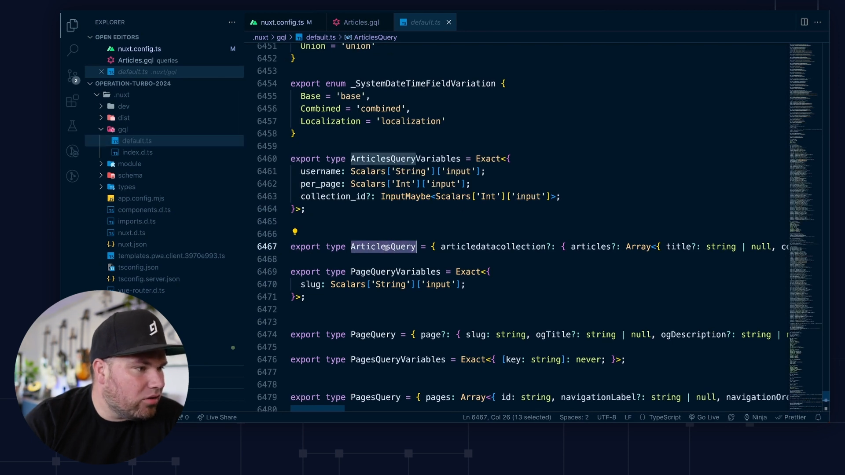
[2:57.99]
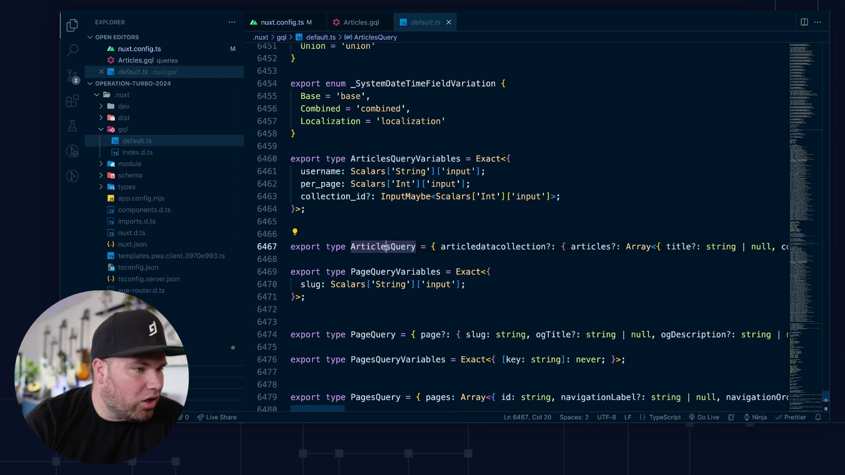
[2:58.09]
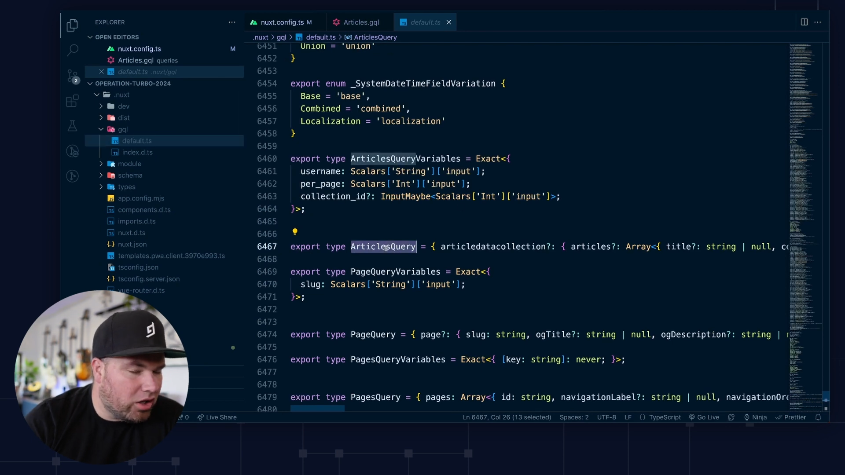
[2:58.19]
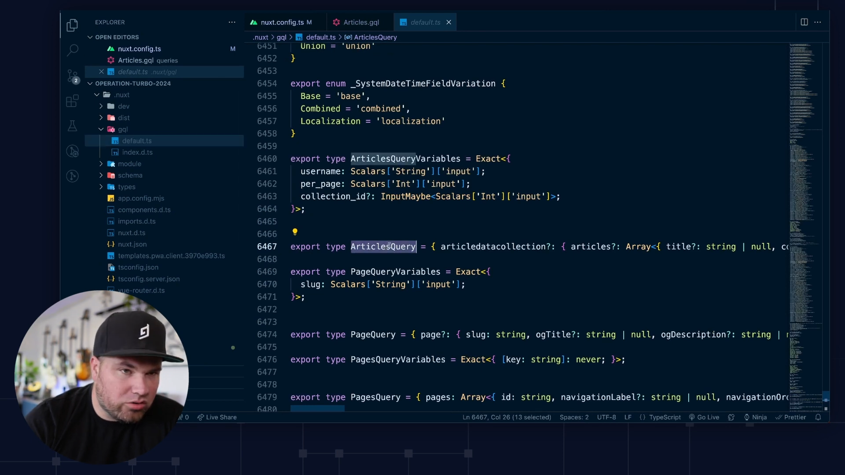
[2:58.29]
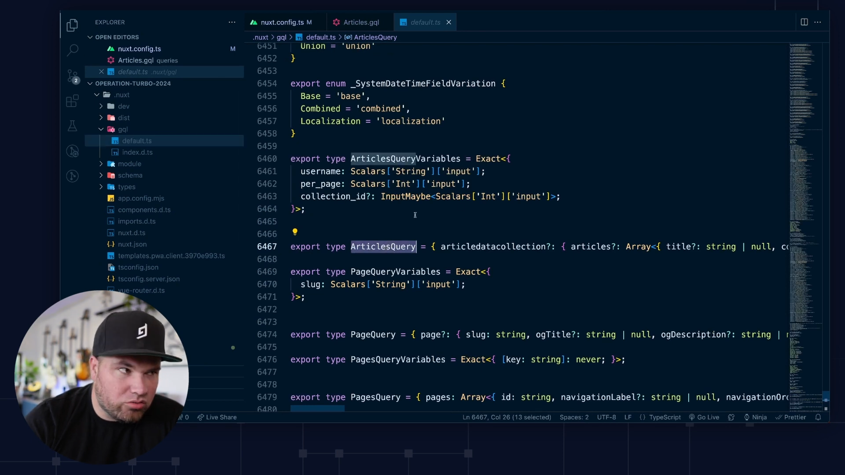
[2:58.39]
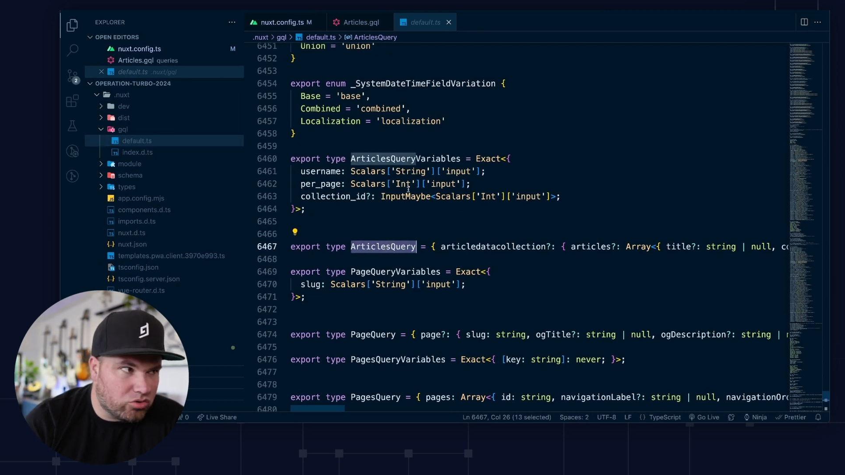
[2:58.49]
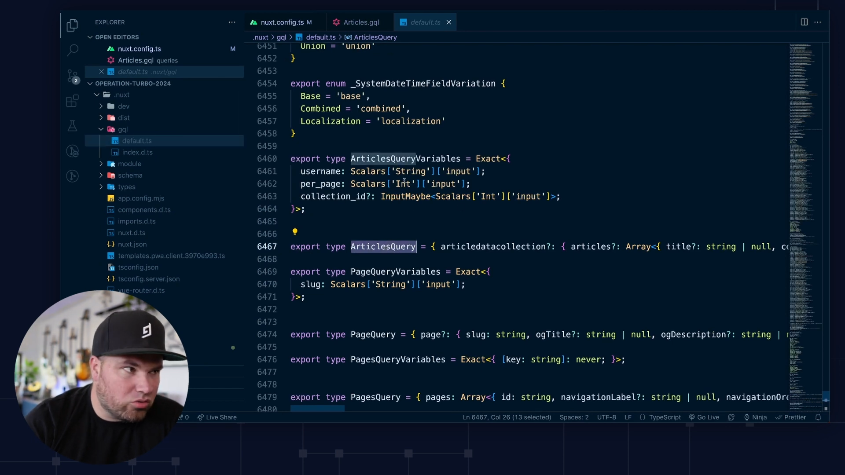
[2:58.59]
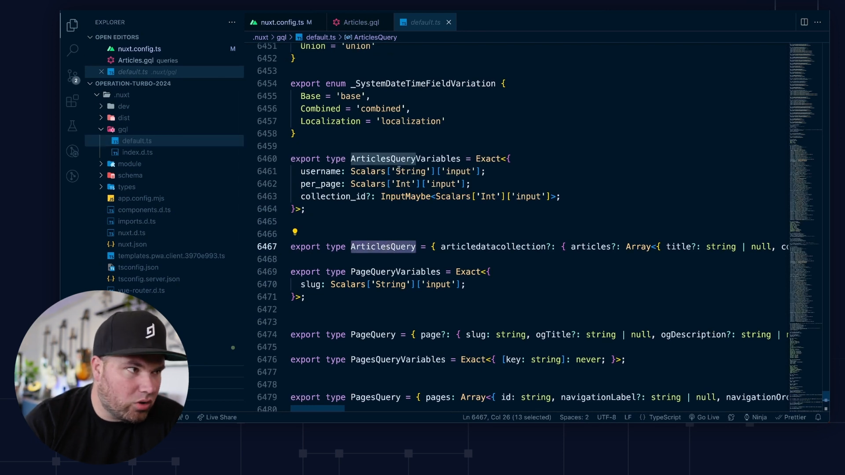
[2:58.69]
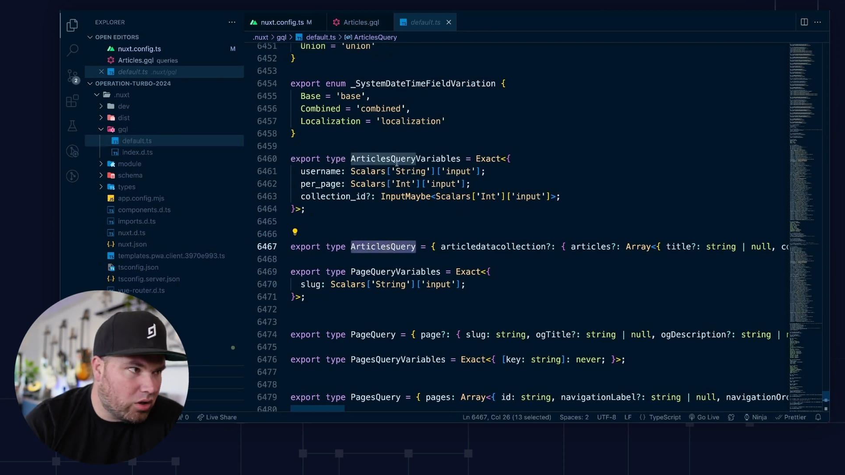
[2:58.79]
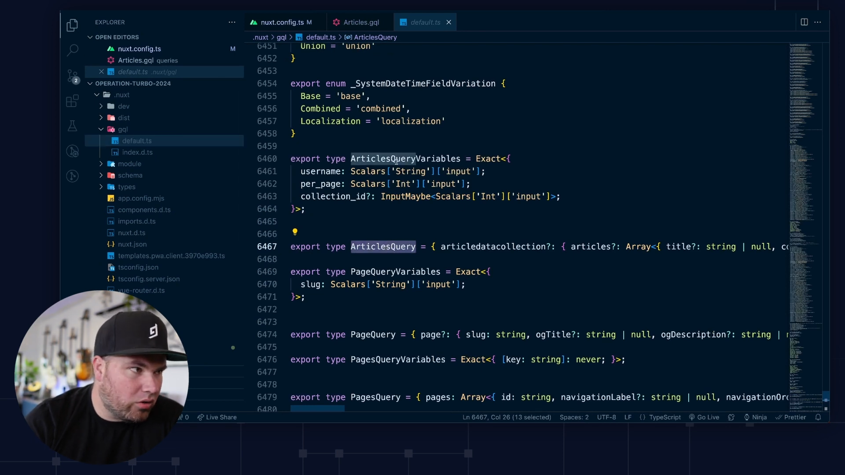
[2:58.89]
The articles
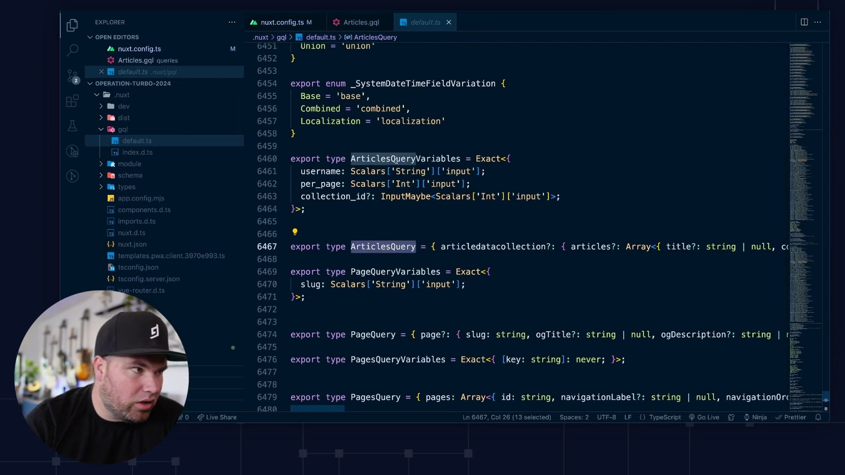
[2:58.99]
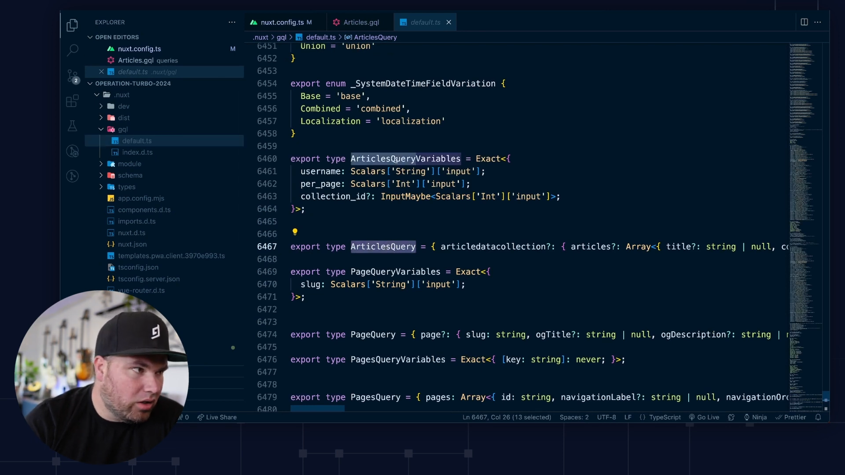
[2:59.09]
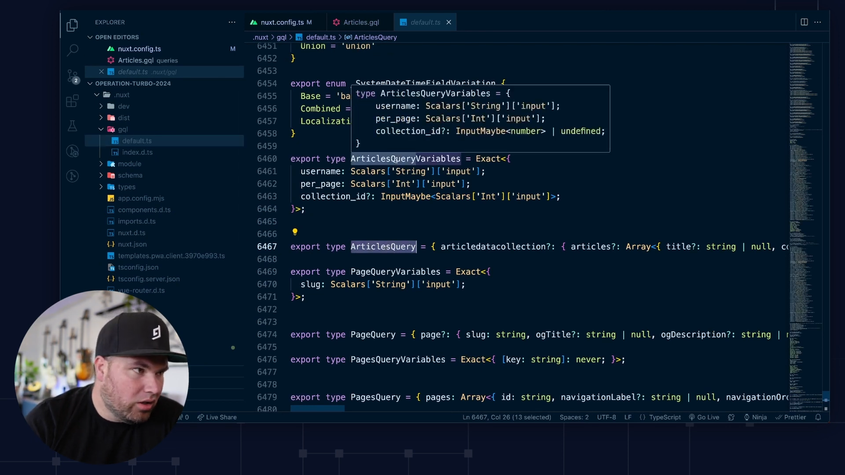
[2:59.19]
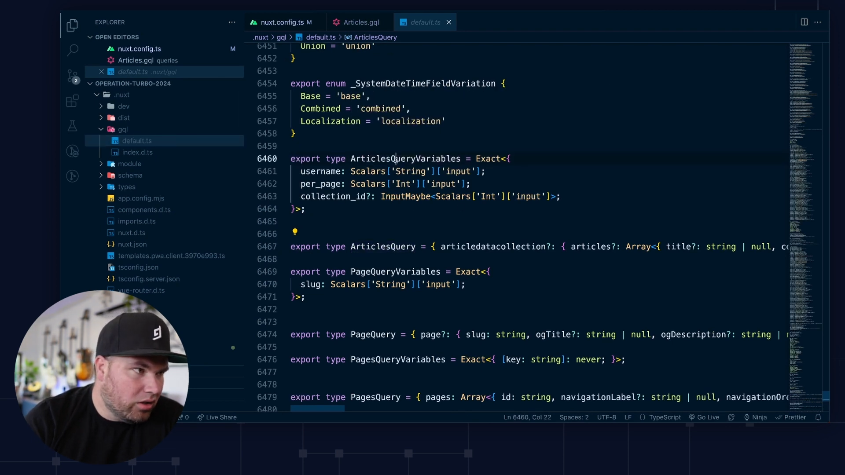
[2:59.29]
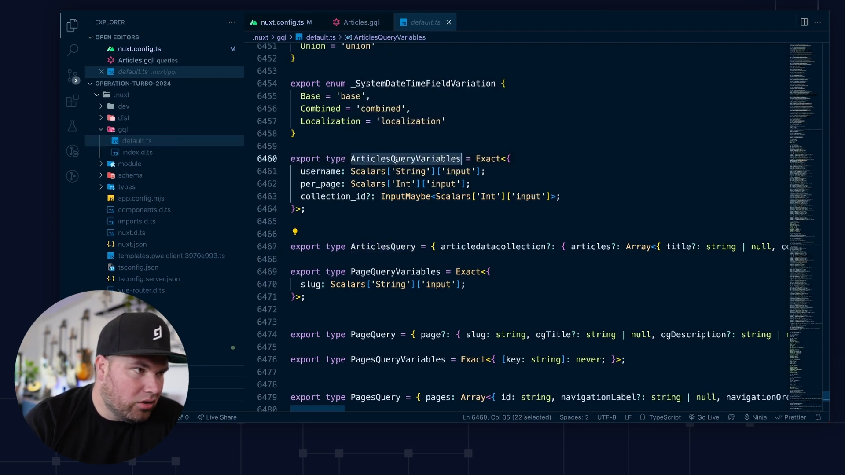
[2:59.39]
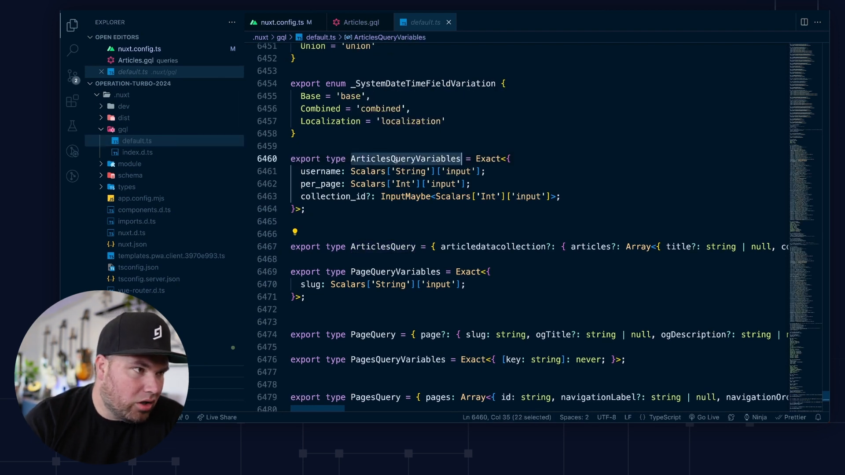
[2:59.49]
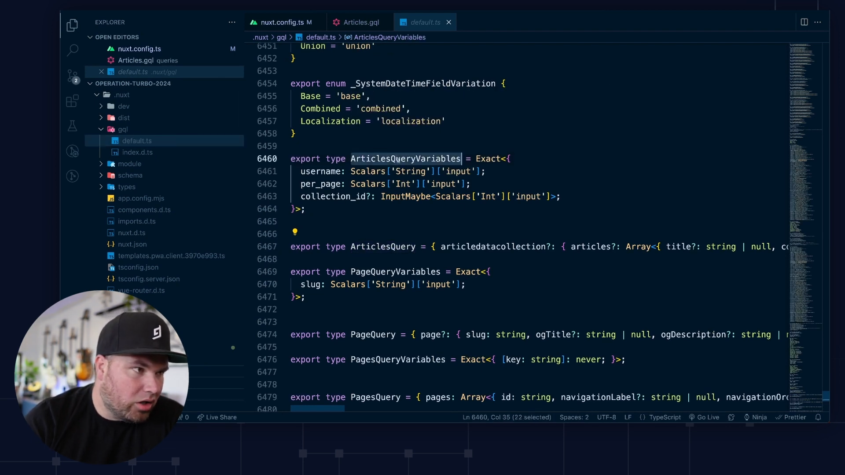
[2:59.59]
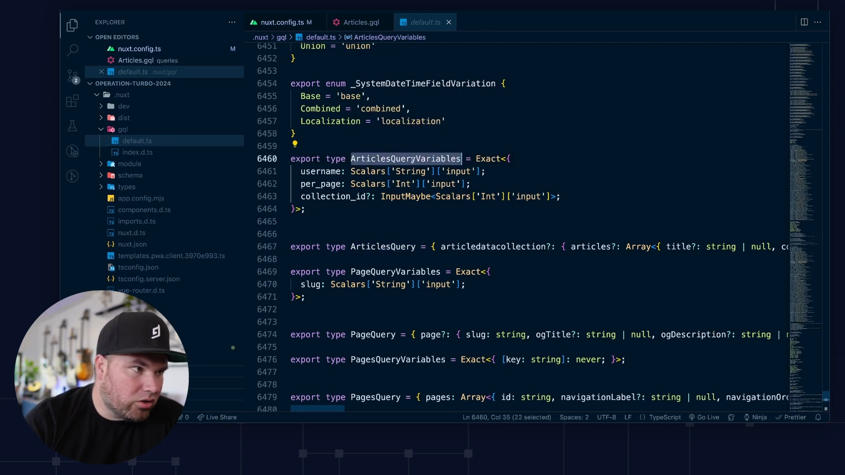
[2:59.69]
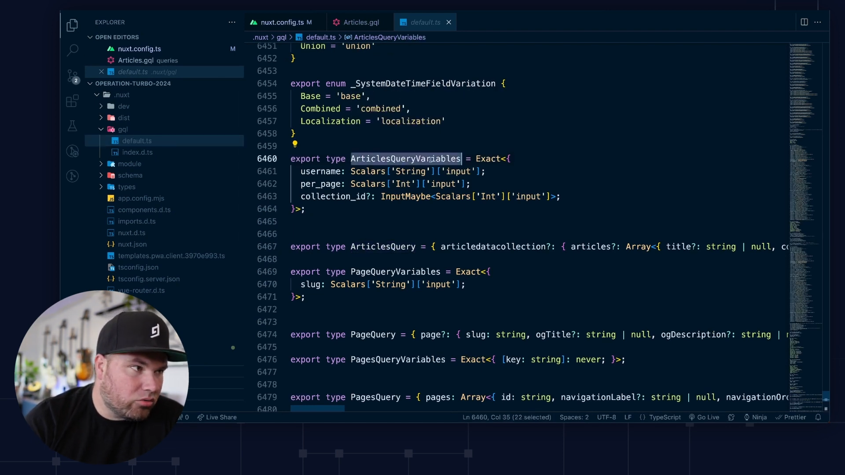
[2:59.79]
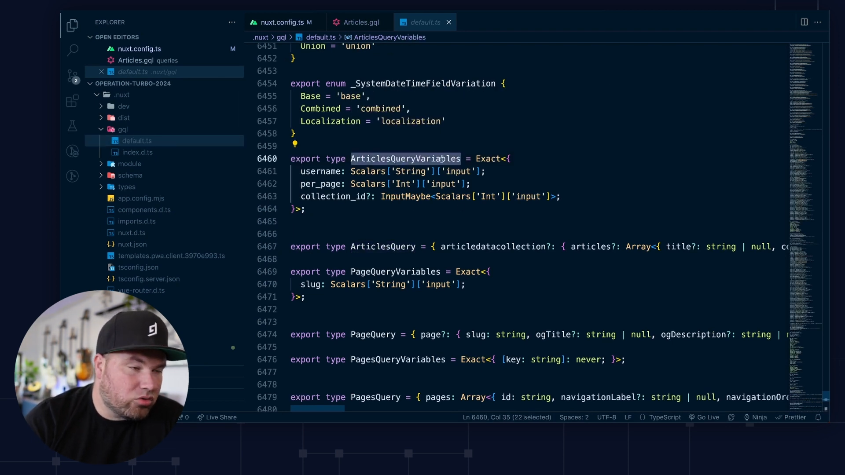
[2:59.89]
query, the
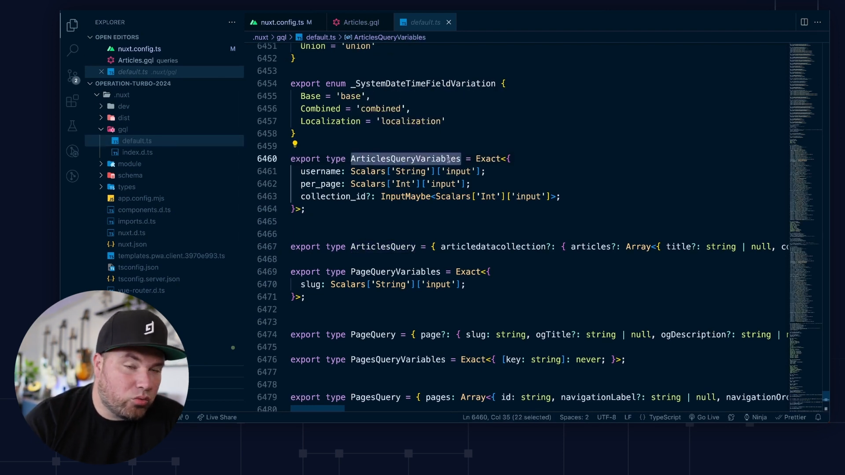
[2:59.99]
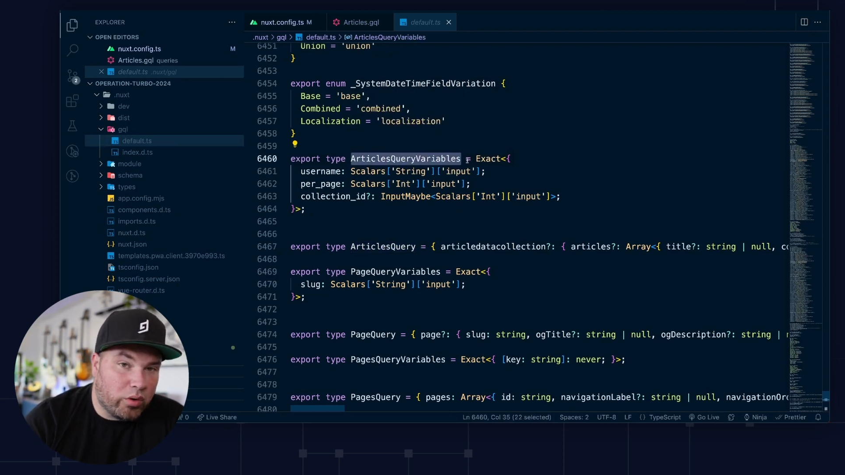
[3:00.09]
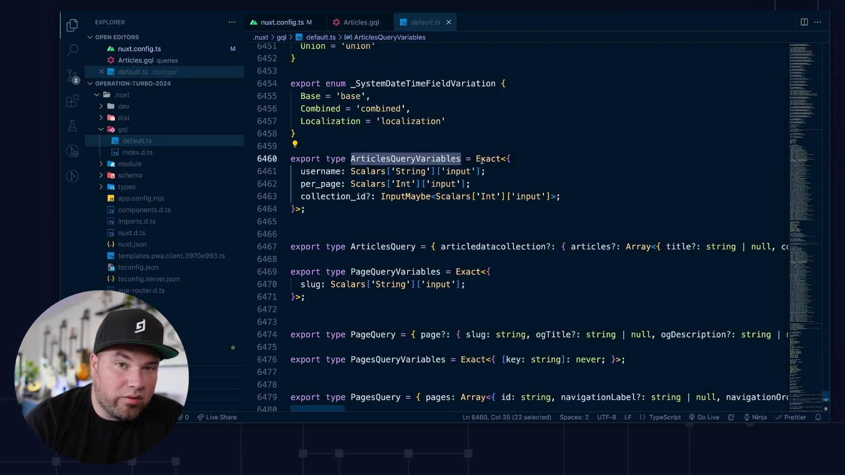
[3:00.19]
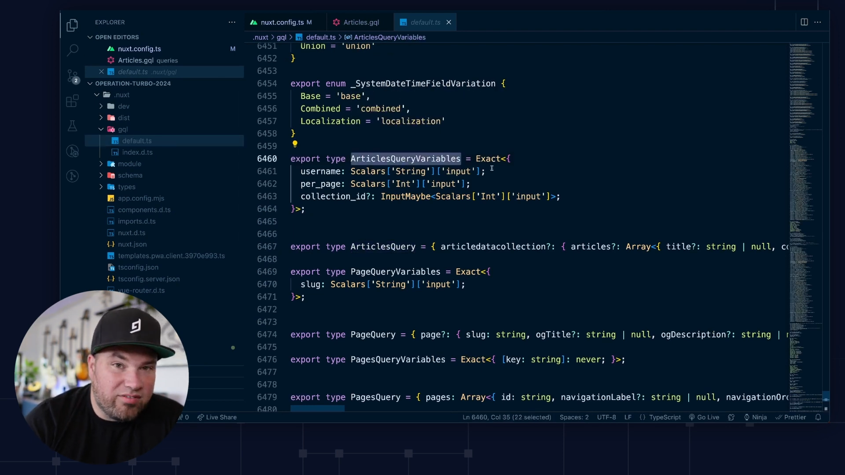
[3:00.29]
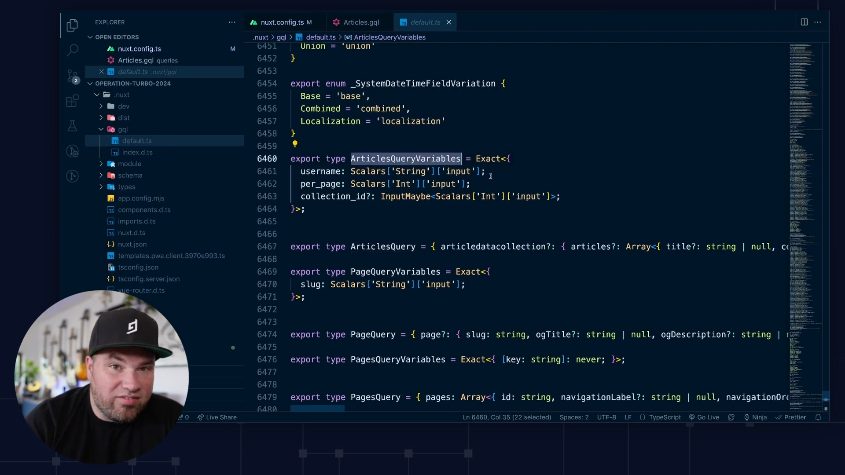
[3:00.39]
articles query